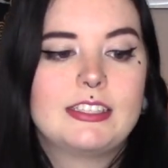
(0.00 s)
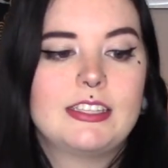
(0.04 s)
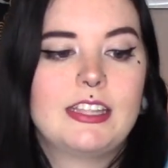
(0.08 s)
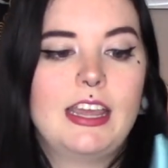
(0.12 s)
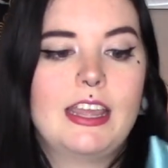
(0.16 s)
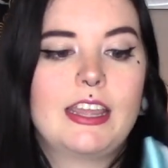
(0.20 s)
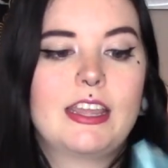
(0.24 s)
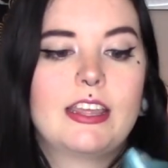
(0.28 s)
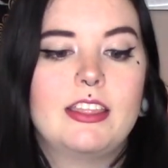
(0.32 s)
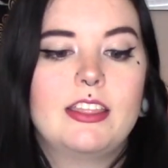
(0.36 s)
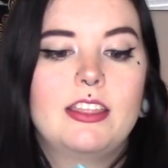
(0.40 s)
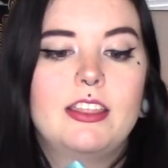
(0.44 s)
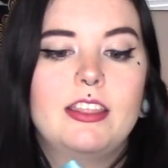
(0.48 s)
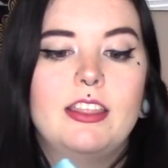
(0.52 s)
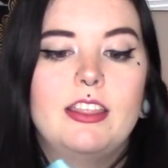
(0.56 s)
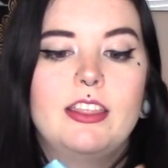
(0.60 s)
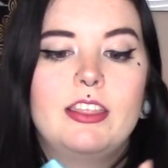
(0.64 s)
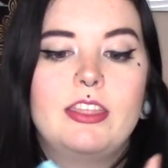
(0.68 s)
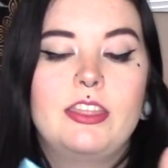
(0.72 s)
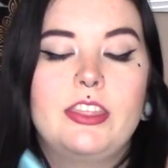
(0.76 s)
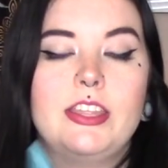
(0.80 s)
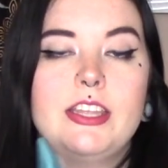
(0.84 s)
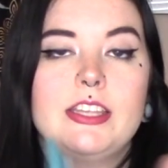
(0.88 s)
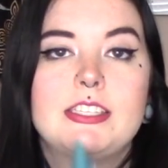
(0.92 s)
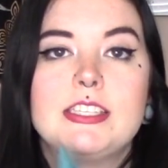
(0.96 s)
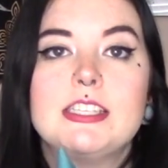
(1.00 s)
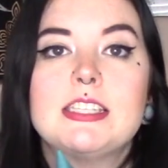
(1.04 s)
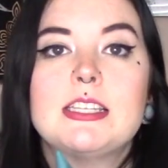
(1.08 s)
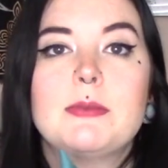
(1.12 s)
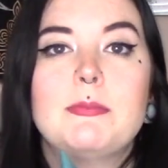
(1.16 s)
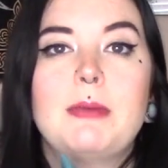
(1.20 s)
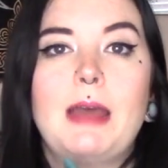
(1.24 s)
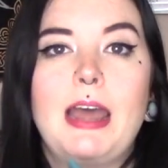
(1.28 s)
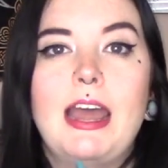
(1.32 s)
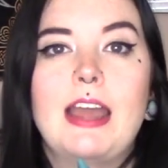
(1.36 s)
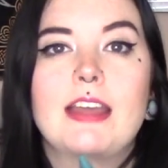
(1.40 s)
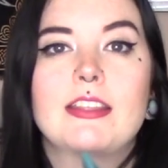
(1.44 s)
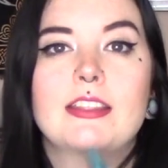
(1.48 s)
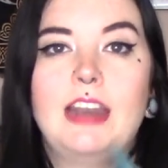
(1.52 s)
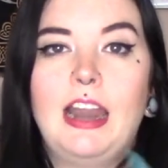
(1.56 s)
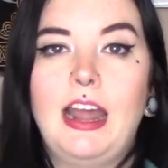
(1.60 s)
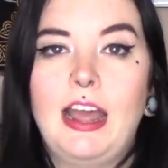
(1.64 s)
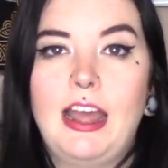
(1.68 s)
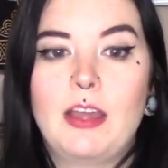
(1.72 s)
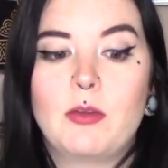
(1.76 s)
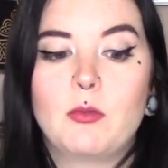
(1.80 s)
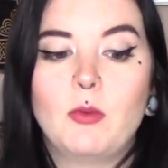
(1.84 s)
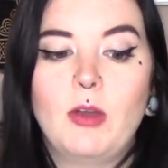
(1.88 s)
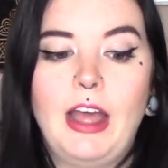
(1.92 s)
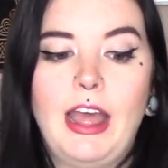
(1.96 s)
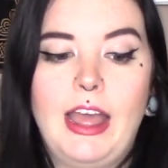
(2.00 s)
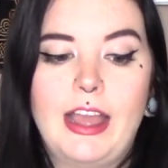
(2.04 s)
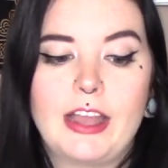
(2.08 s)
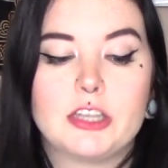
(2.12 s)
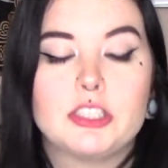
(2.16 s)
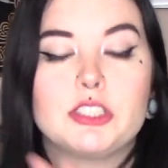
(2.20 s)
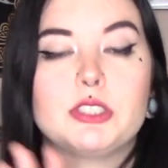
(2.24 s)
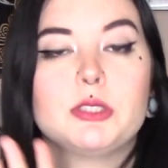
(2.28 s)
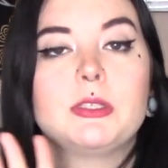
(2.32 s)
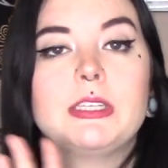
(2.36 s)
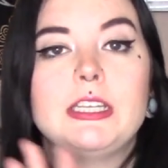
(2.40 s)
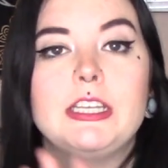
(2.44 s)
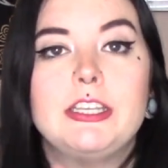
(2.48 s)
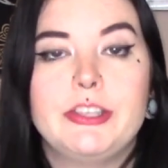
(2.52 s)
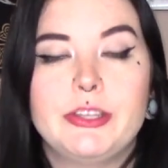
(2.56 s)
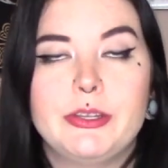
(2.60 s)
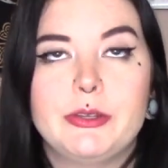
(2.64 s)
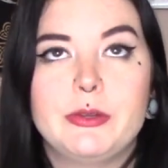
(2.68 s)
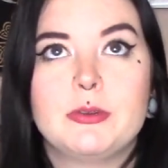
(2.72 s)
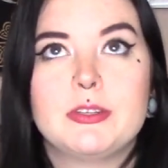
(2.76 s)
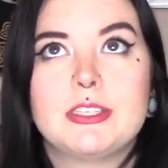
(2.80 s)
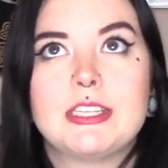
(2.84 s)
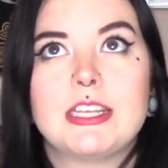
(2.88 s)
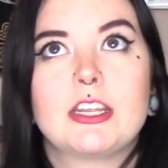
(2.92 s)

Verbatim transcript: Like, this is a bag that I will actually use.